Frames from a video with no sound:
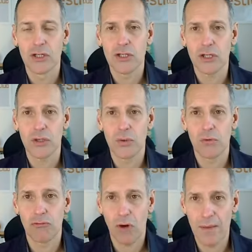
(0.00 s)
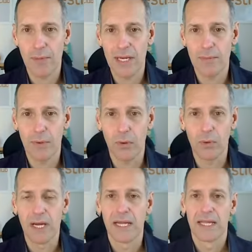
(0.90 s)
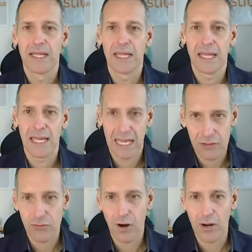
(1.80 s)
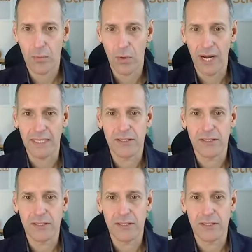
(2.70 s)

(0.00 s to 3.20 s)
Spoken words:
to the right people in the right way.